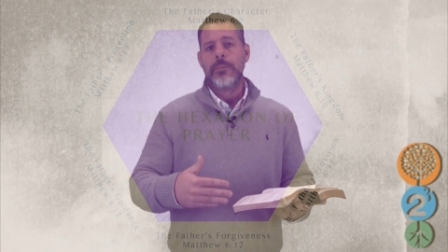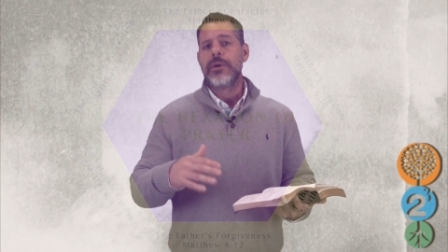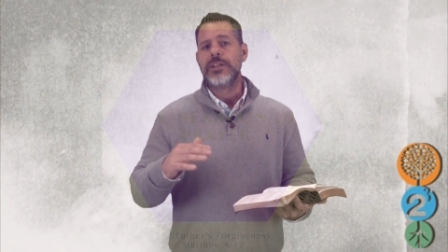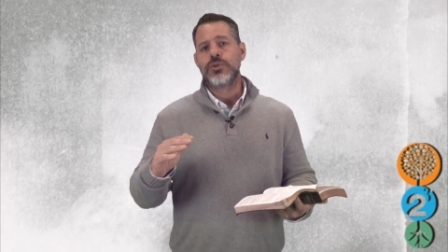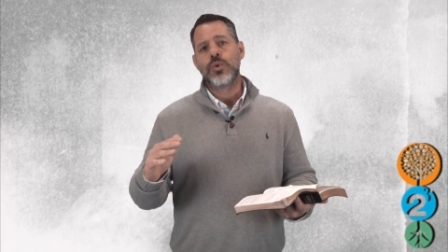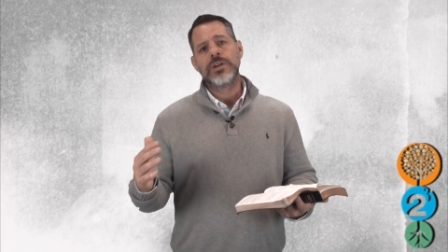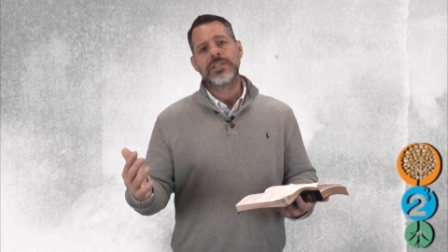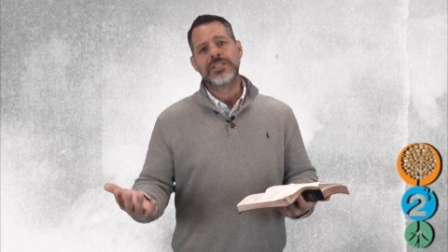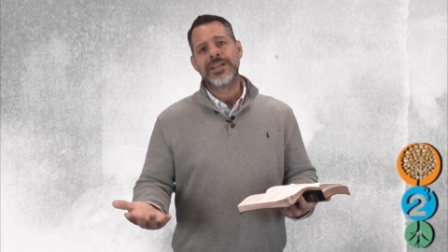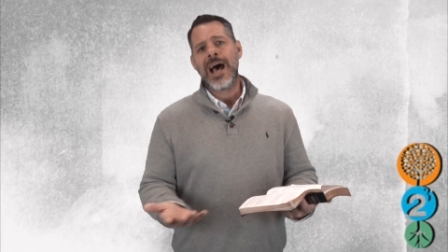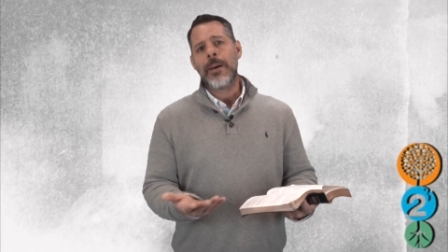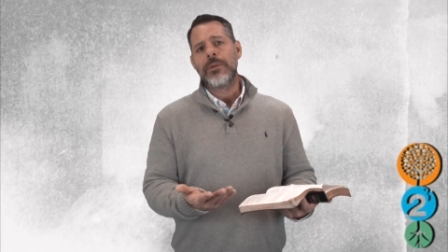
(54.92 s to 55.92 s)
But as you're
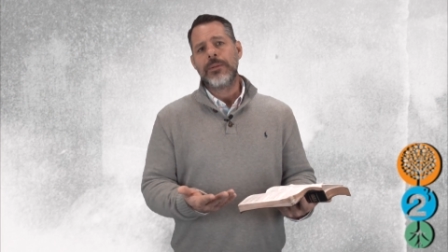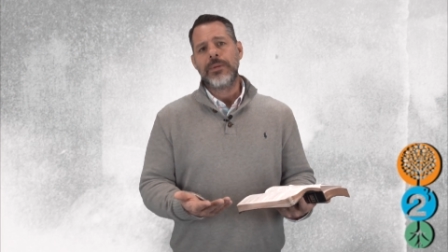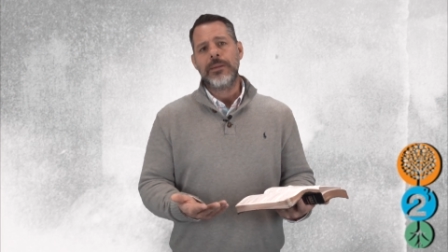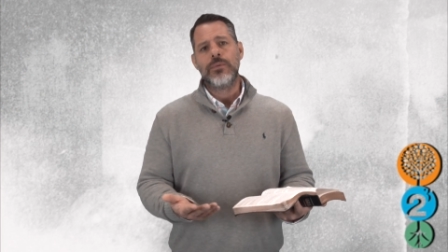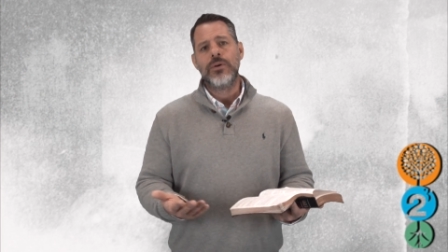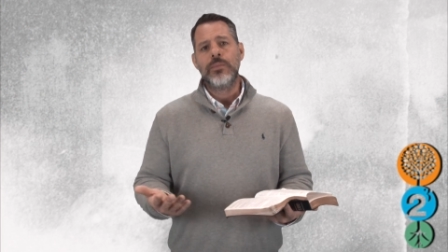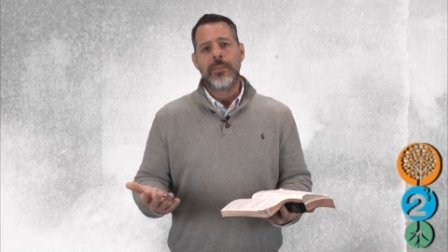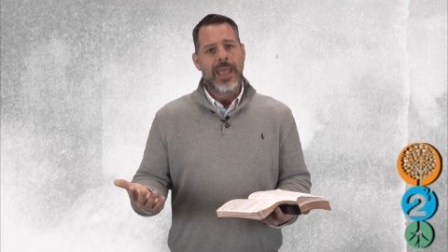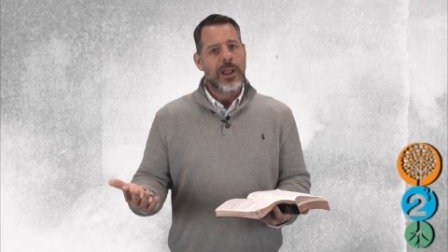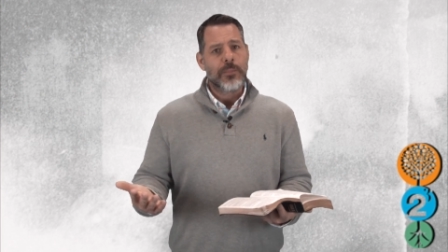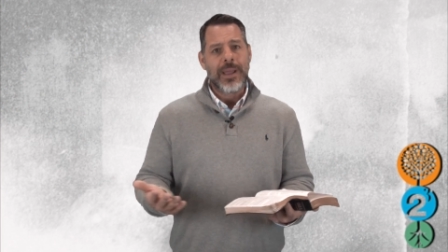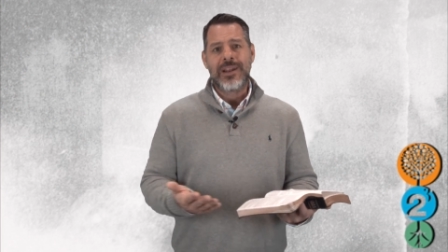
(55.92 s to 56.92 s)
discipling people who
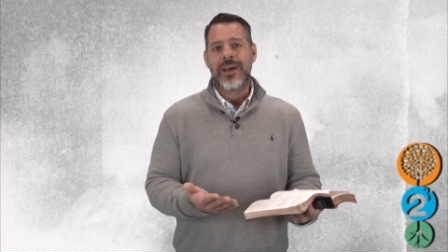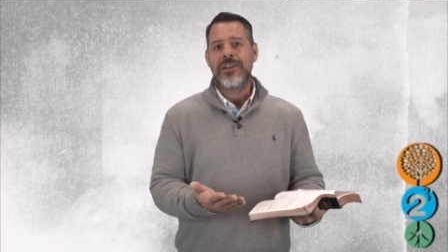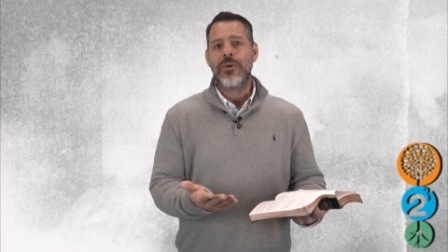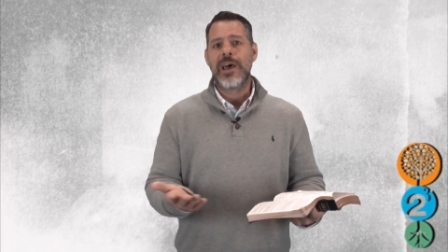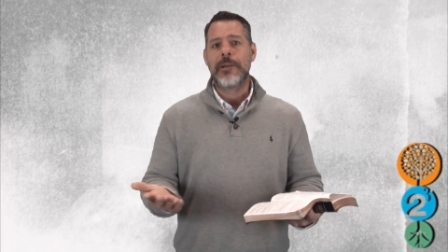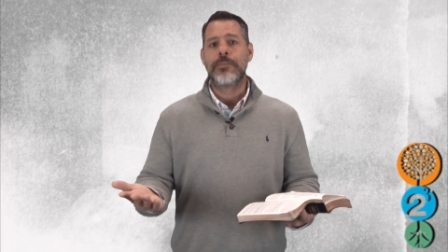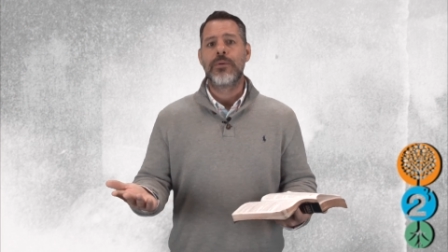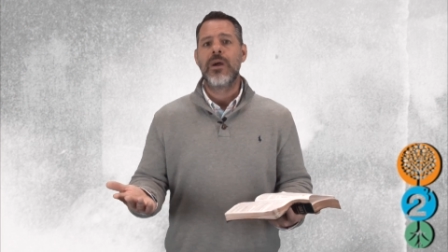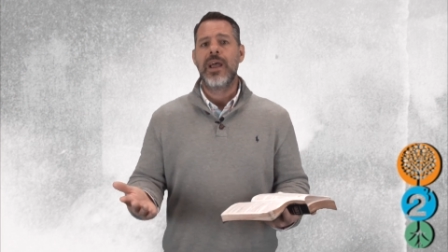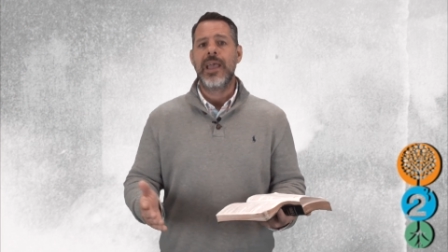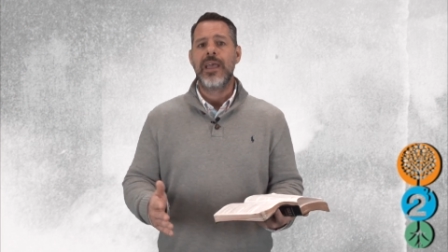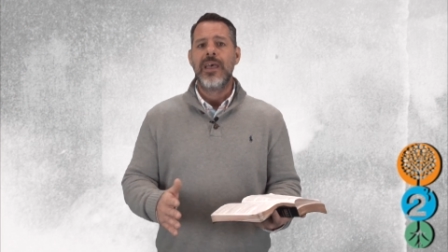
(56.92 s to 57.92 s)
may or may not know how to
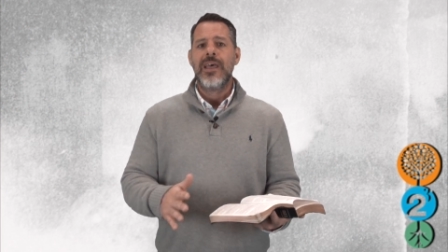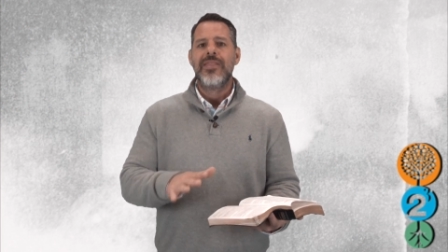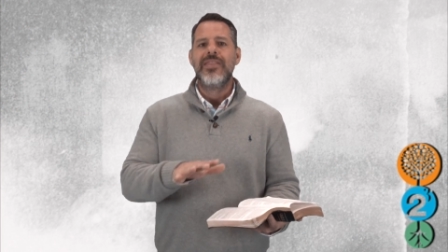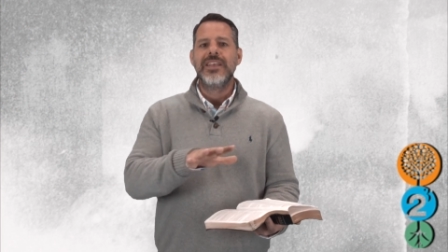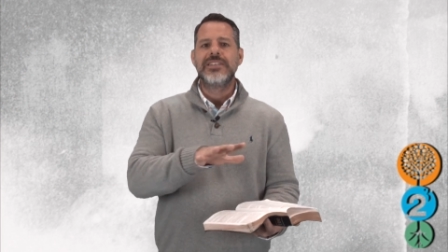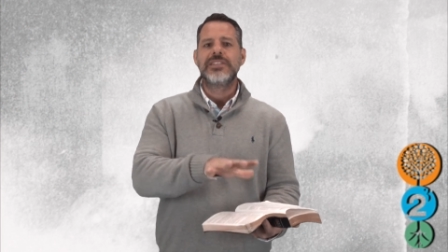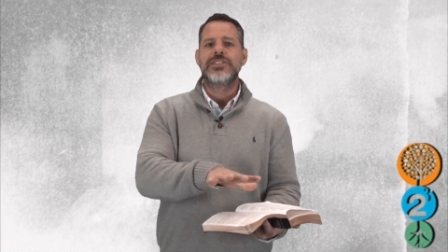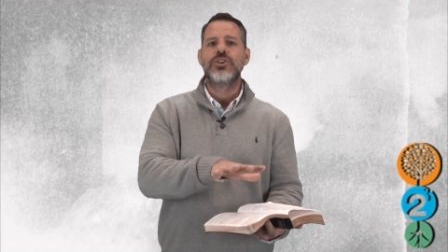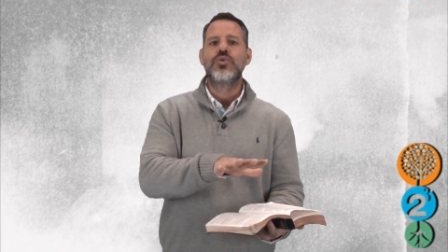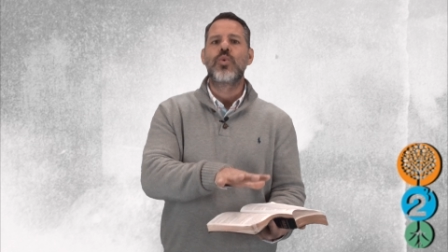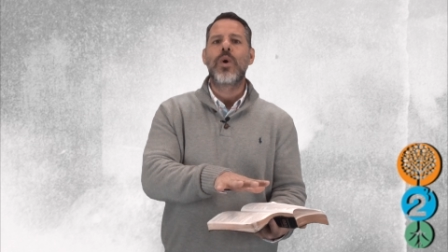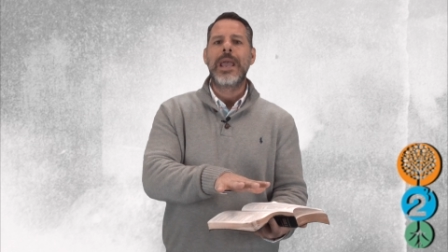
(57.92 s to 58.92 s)
pray, this is a
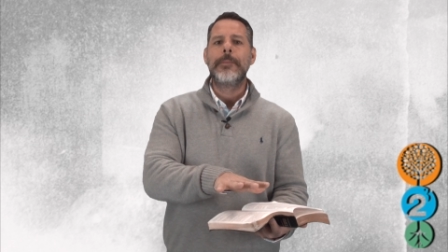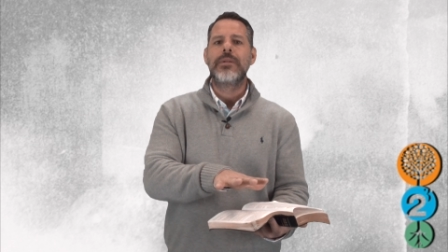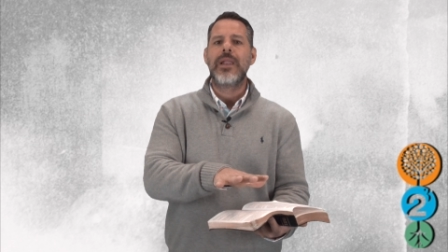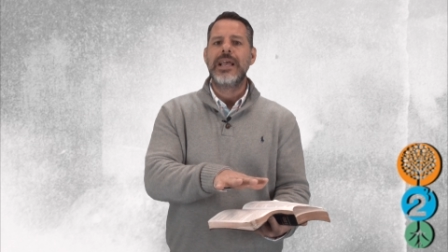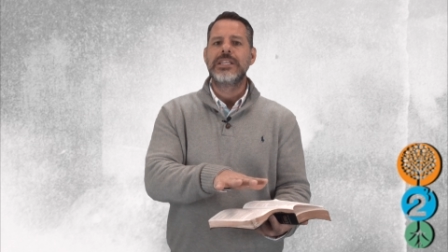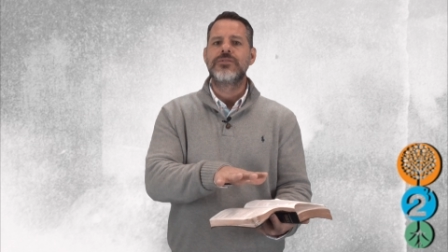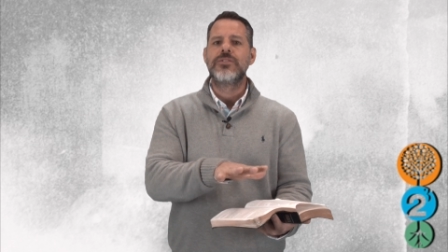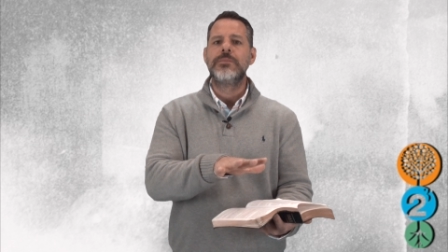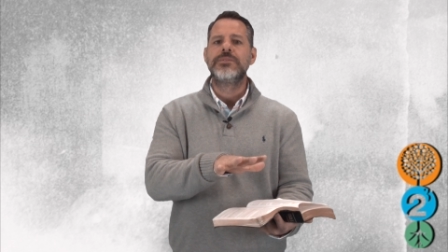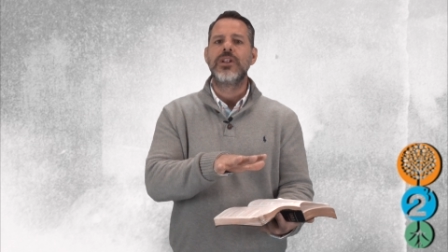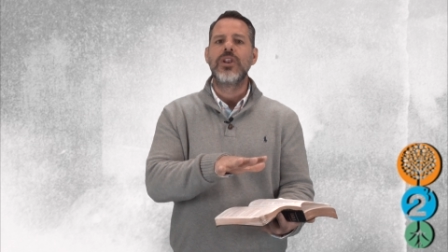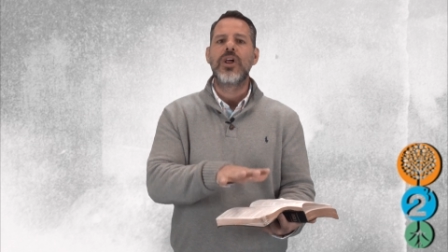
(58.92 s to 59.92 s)
great place for them
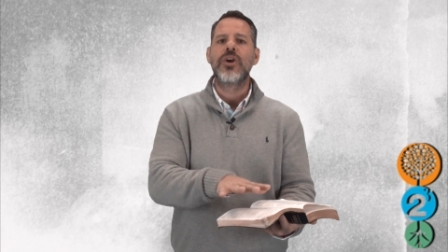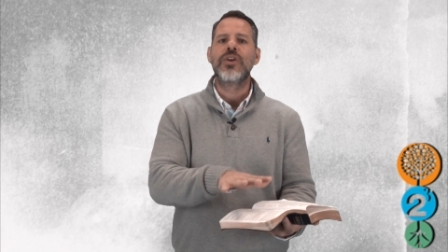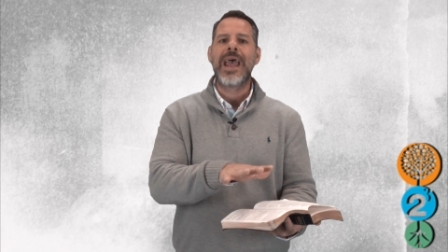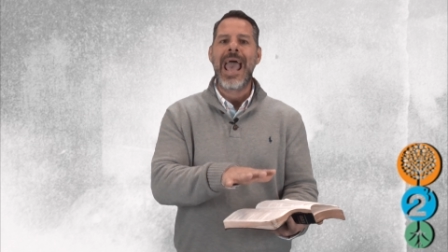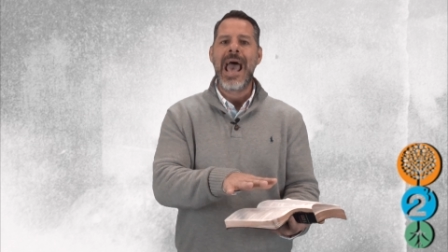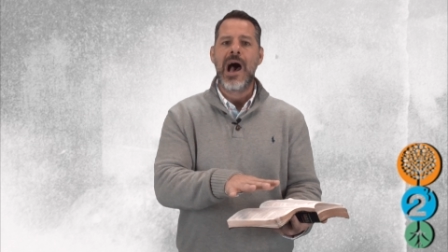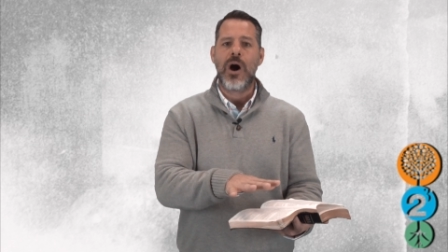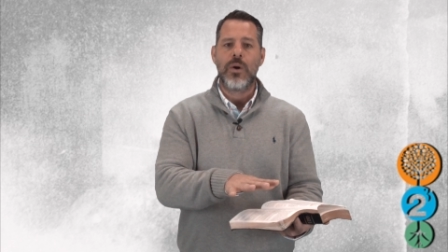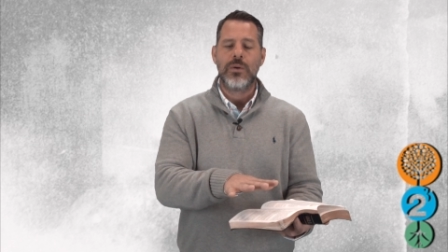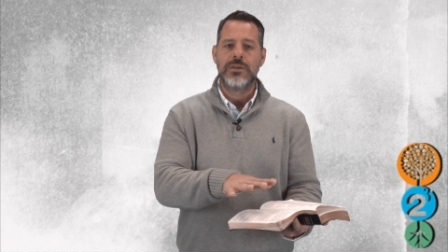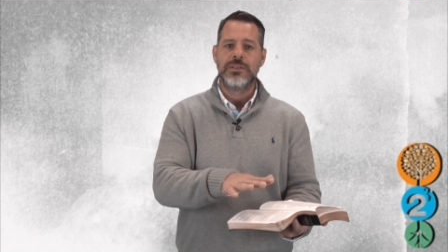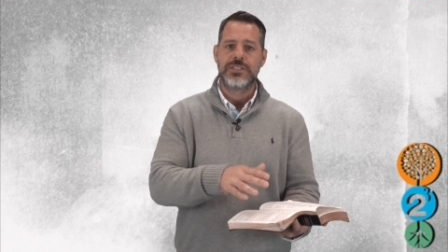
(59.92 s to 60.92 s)
to learn how.